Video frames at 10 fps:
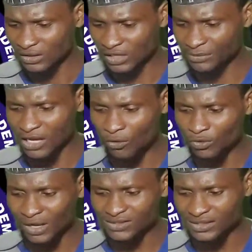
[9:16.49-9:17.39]
Criminal
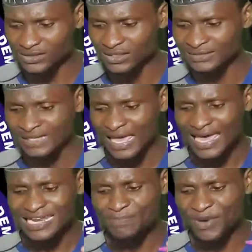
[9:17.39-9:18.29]
Code Act says,
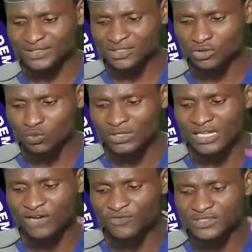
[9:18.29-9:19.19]
any person who
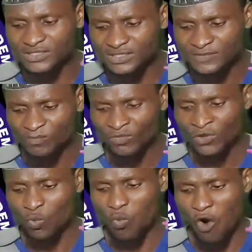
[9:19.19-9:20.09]
levies
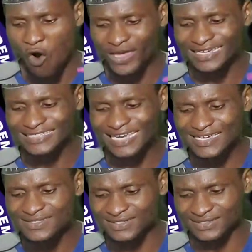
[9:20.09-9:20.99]
war
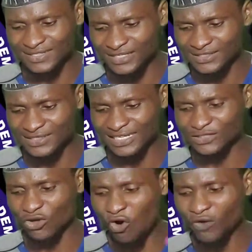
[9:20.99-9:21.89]
against the state
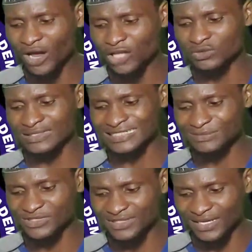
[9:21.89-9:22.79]
in order to
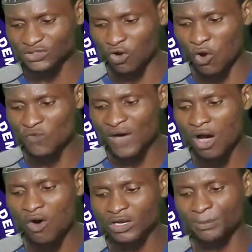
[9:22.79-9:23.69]
intimidate or
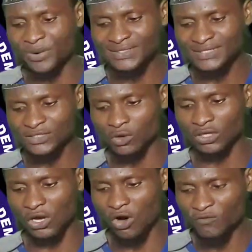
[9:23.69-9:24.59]
overhaul the president or
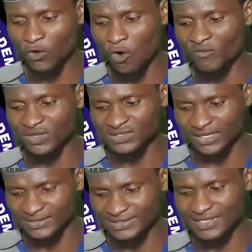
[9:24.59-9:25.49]
the governor of the
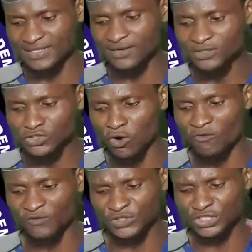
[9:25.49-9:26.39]
state is guilty
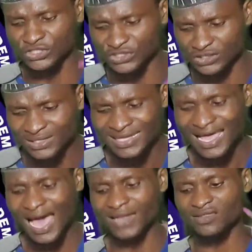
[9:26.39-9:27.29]
of treason
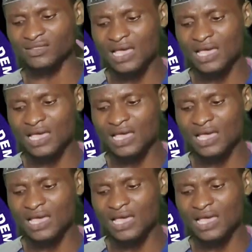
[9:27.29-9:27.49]
and is